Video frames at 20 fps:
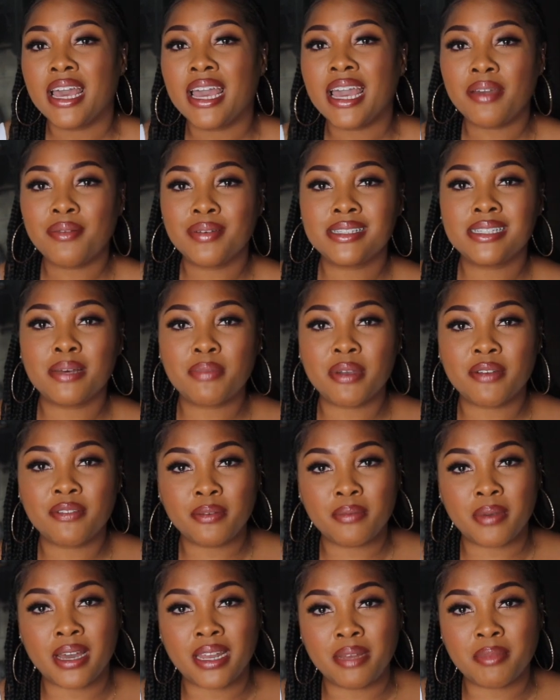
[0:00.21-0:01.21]
Hey, what's up
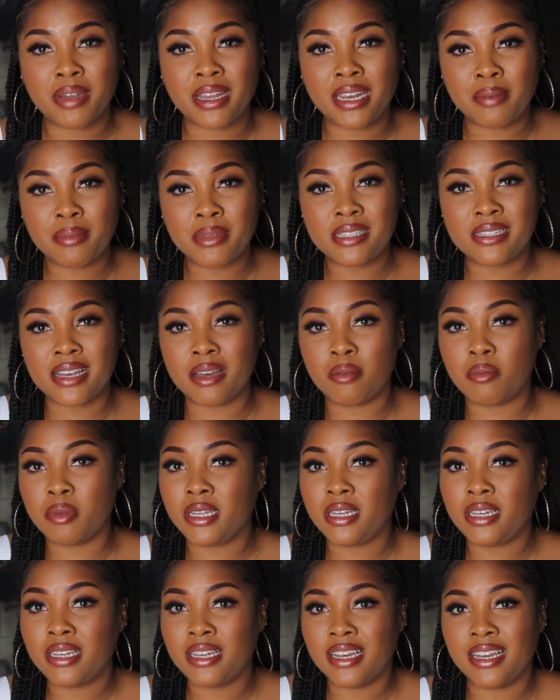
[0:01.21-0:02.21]
everybody? My name is
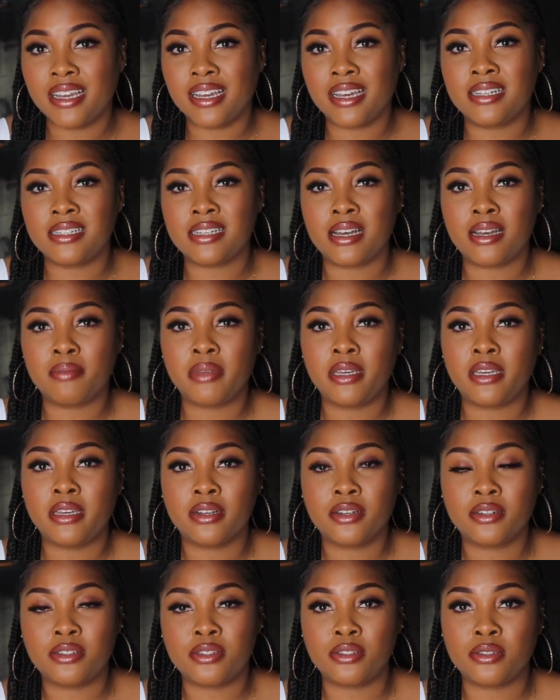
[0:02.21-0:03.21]
Ebony and I'm
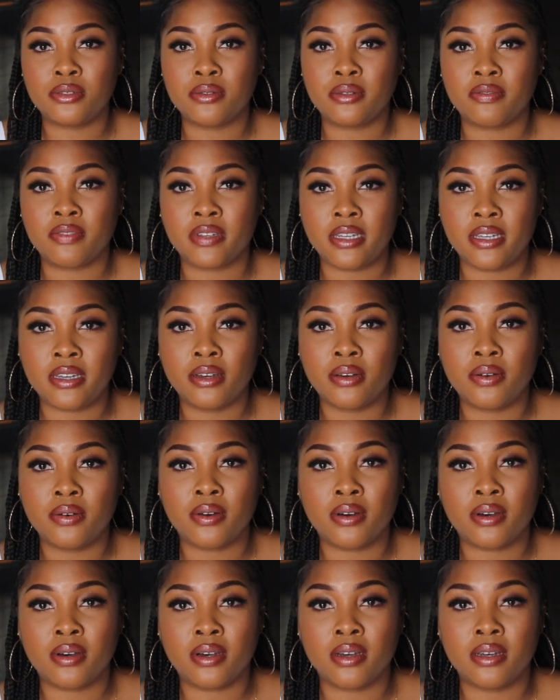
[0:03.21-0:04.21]
here to do a video
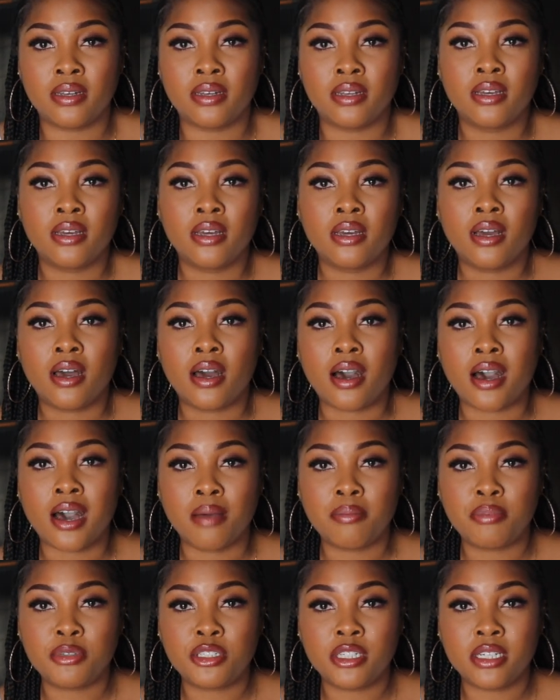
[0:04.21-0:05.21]
on
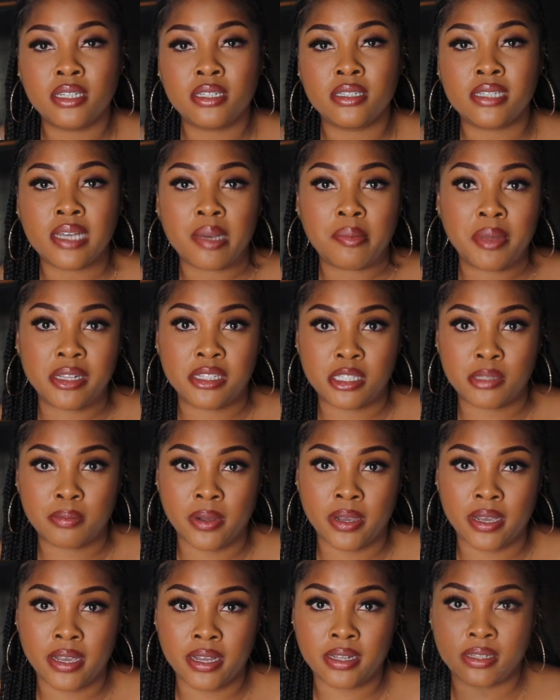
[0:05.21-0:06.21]
option debit
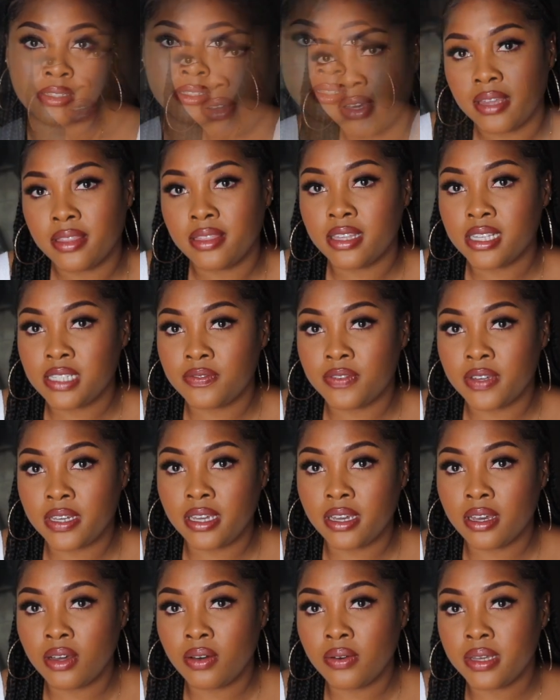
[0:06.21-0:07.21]
spreads. Okay, this
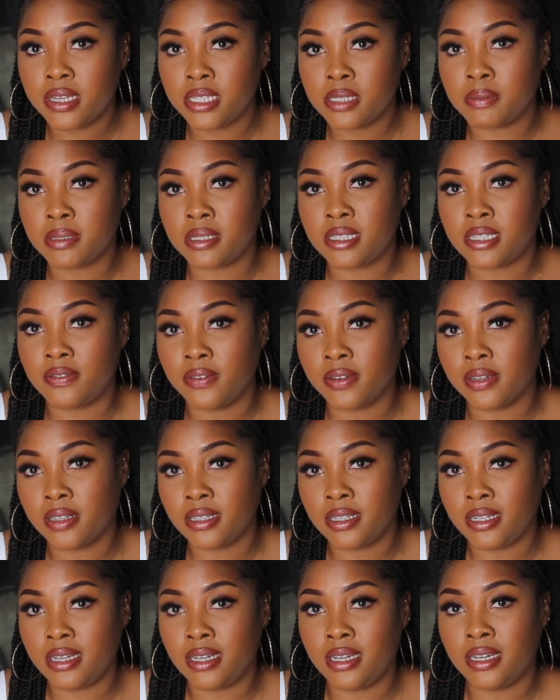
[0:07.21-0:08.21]
video is
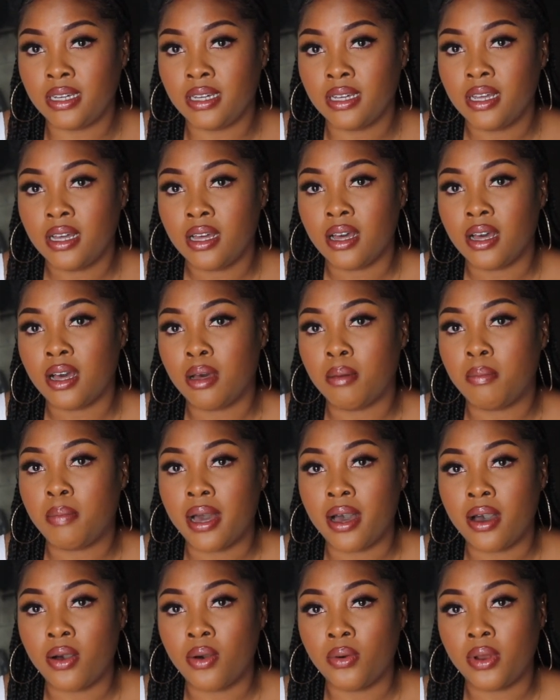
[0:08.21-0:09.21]
specifically
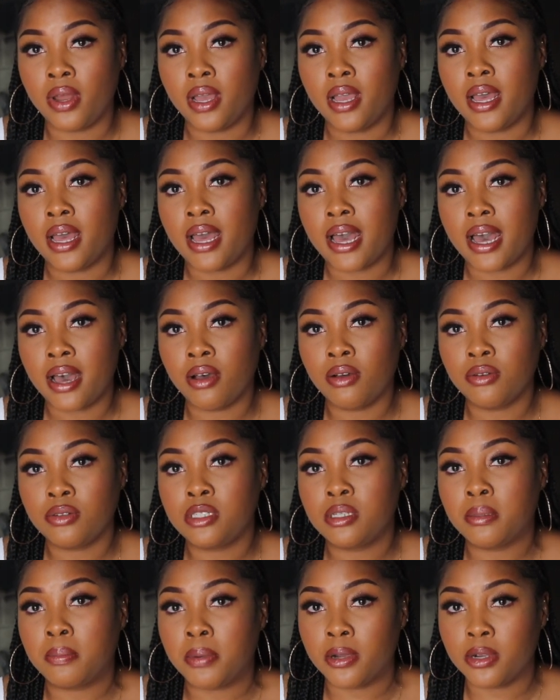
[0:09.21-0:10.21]
about how
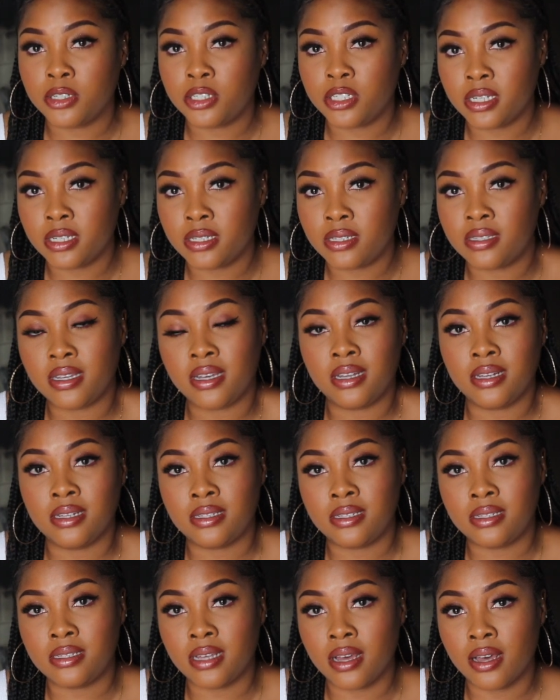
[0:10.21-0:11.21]
to purchase and
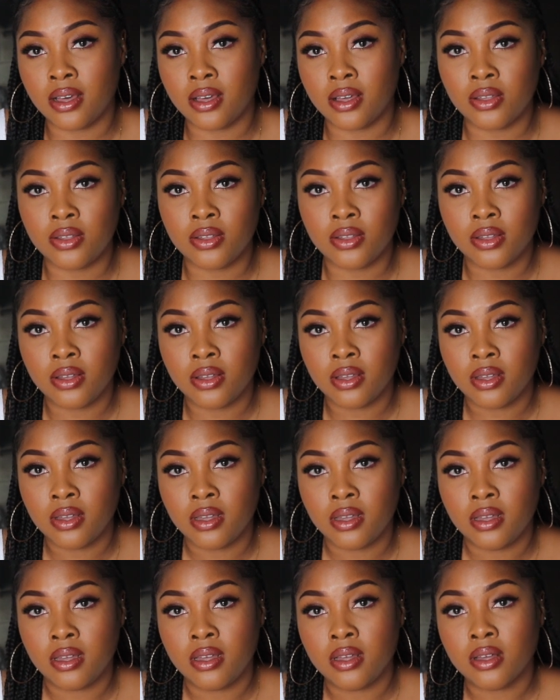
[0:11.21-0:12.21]
sell
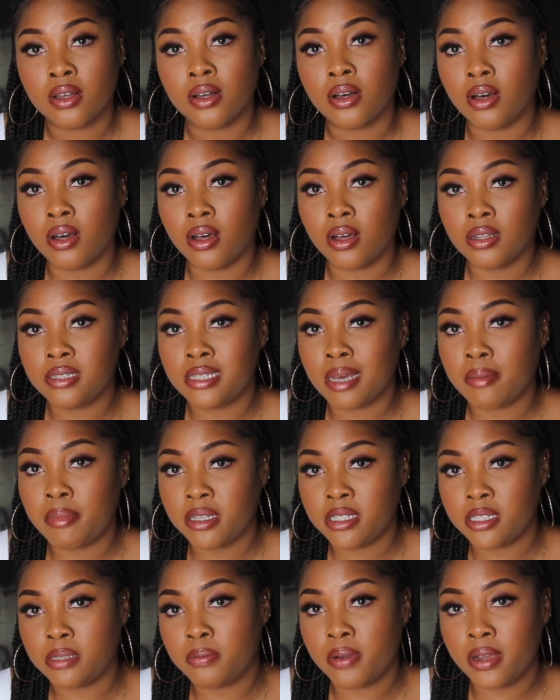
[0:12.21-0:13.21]
call
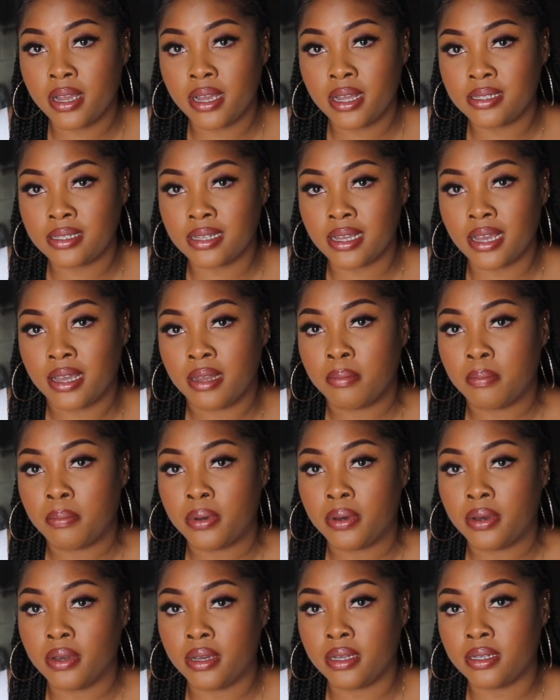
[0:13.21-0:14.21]
debit spreads and
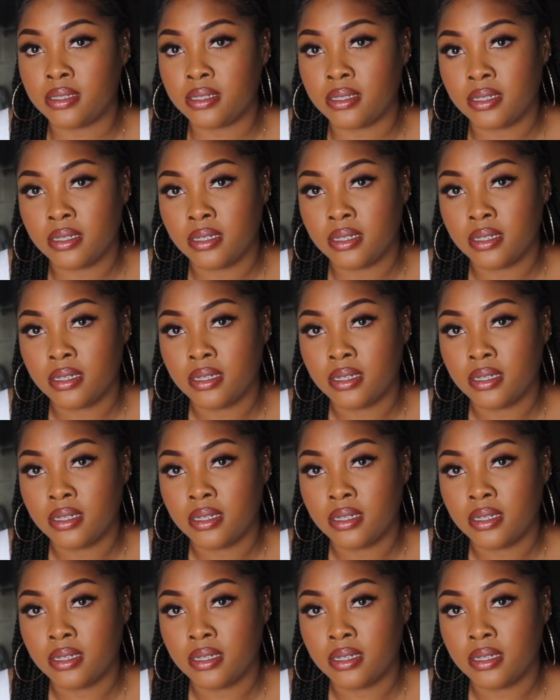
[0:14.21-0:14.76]
put